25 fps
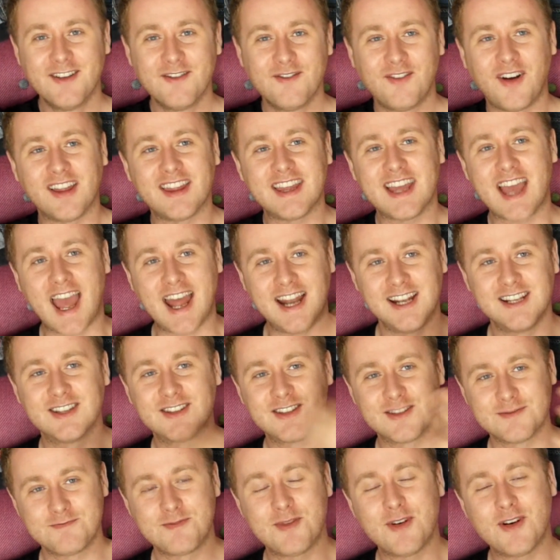by the end
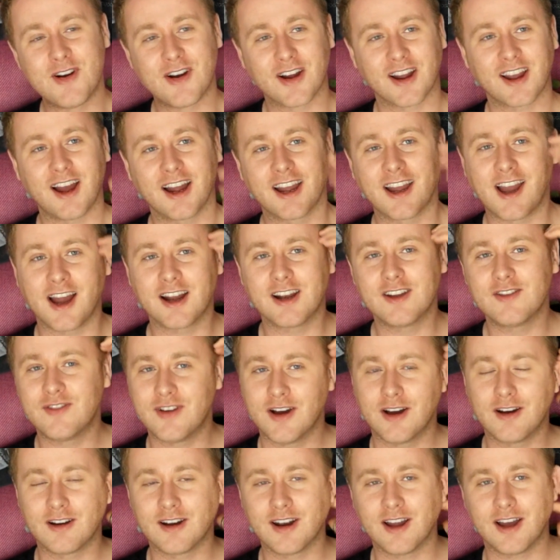of the book, I kind of
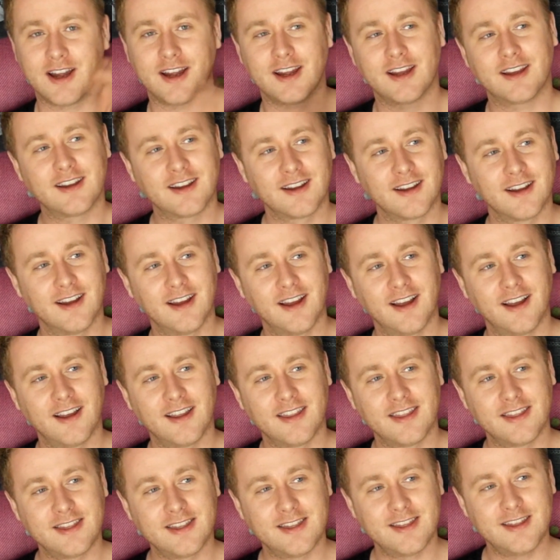felt like
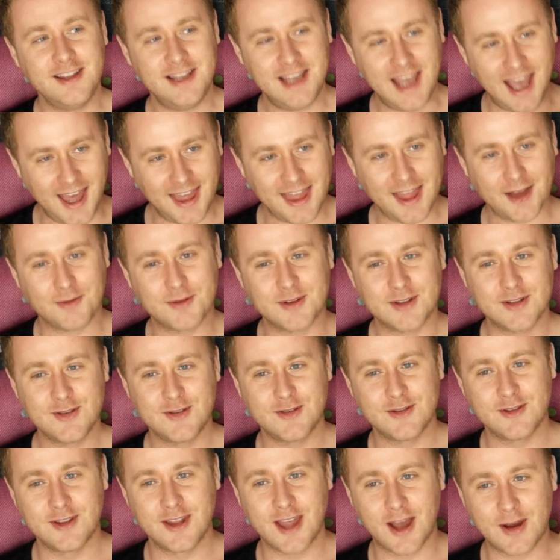yeah, that
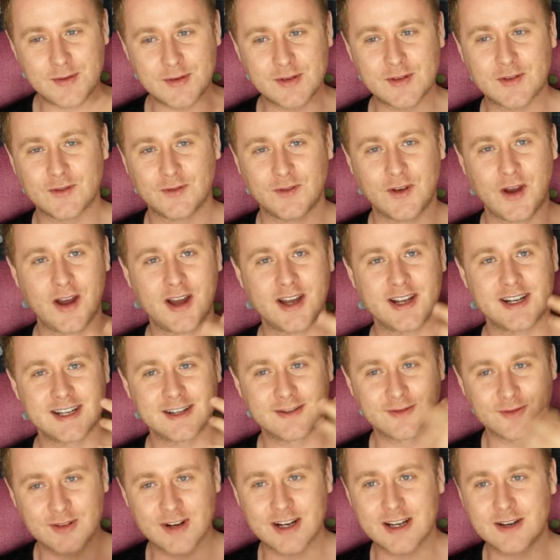was that was fun
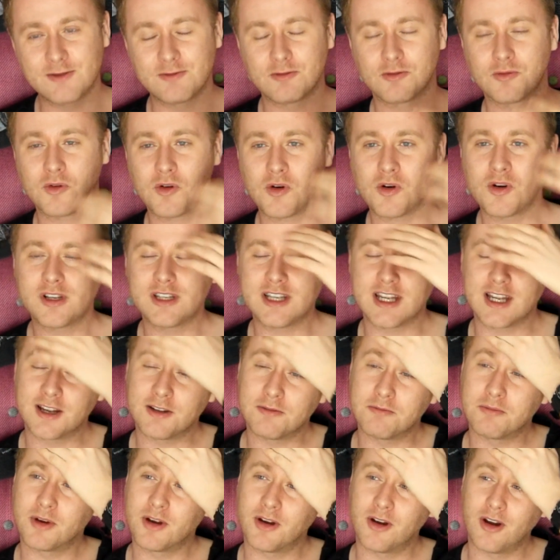and really
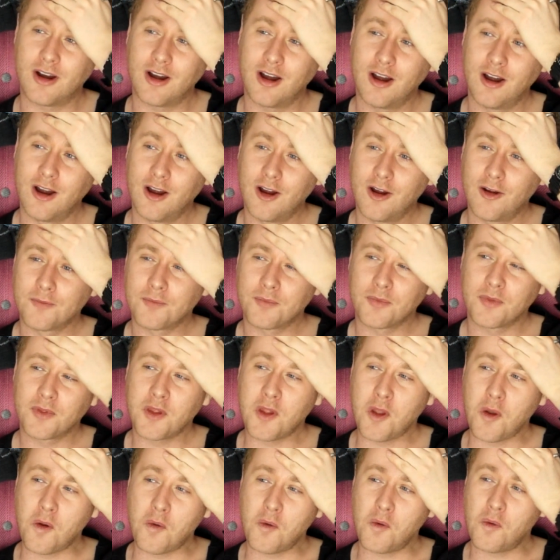rewarding, but
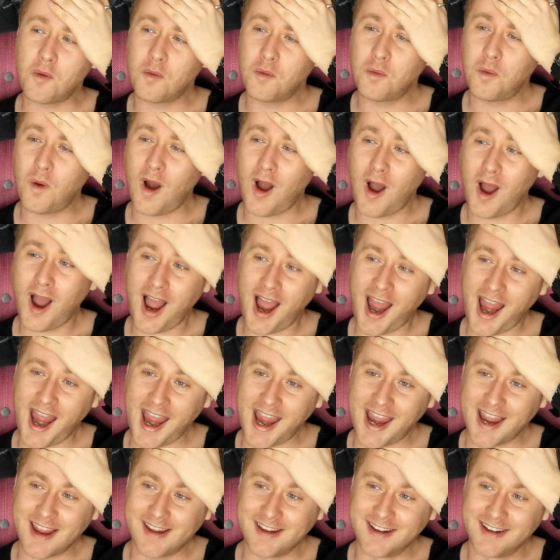
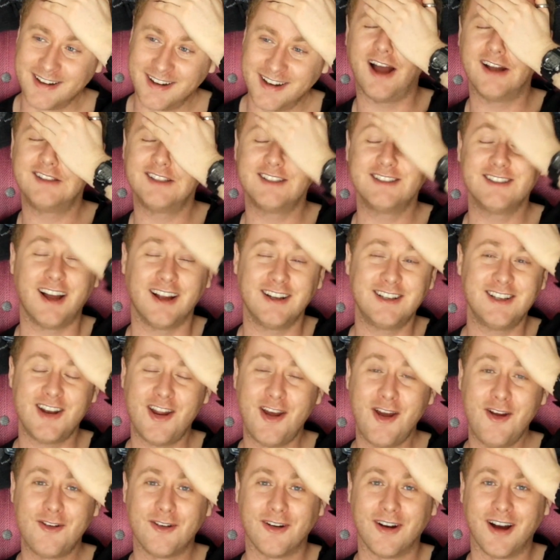why? I d- I don't
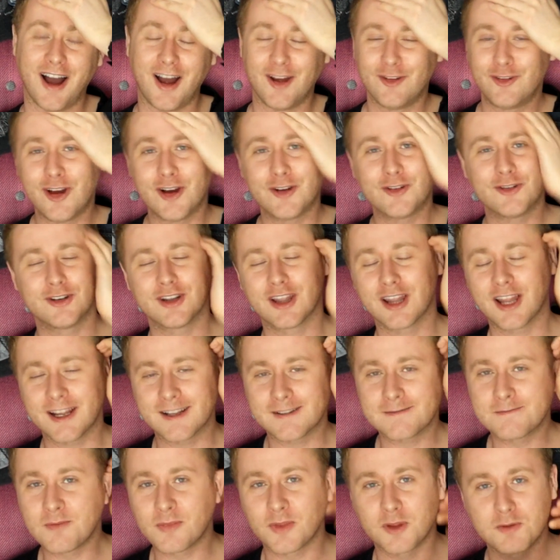know. I felt
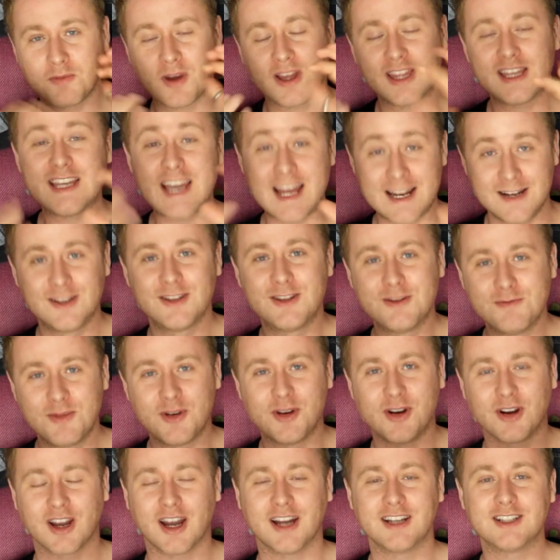like by the end of the
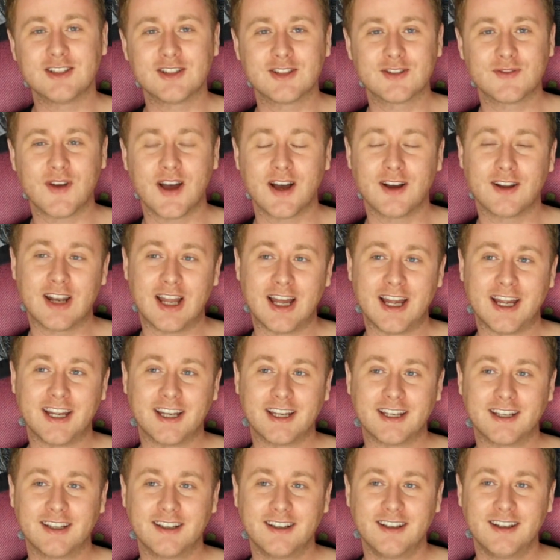book, I just felt
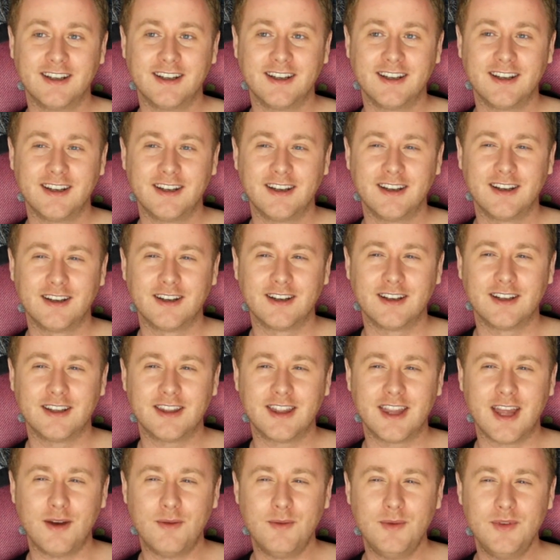like
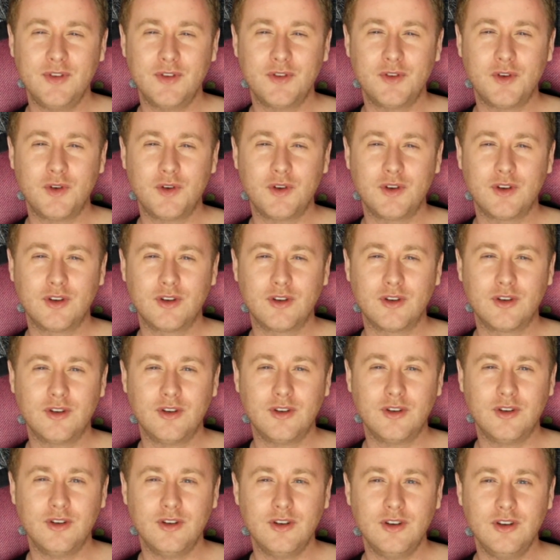that was
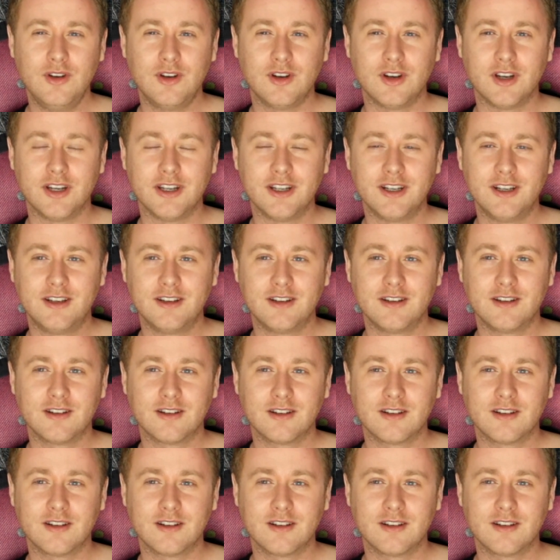good,